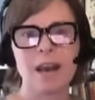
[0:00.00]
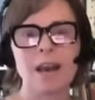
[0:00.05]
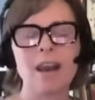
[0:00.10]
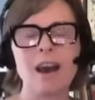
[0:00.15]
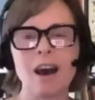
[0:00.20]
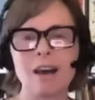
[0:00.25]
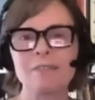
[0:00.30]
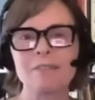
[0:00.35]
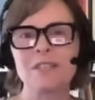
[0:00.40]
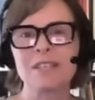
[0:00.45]
I
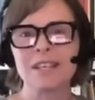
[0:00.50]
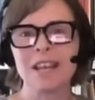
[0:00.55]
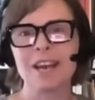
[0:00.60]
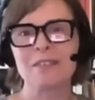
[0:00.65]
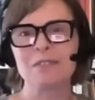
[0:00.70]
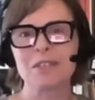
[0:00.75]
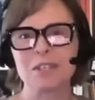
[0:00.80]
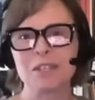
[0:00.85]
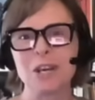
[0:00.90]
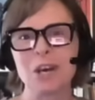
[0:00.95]
often
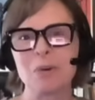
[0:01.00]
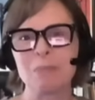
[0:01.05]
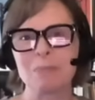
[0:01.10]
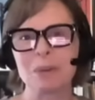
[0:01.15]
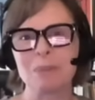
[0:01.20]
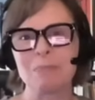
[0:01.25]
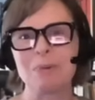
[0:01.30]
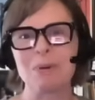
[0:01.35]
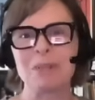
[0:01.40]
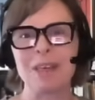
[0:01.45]
have to tell
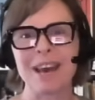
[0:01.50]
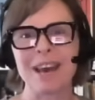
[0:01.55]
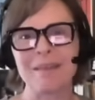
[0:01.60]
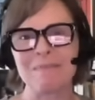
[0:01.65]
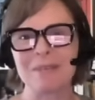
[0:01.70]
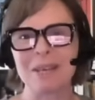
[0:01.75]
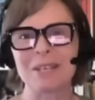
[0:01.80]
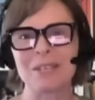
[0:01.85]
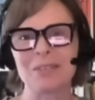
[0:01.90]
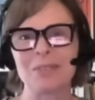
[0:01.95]
people that
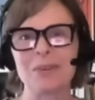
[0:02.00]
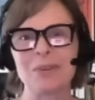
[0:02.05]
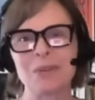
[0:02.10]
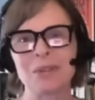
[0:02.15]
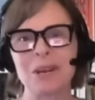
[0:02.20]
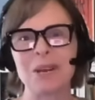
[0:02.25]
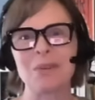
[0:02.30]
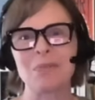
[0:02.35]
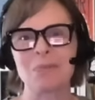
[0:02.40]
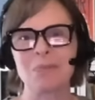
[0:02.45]
because they're
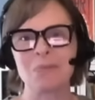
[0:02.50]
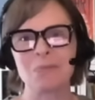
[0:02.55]
like,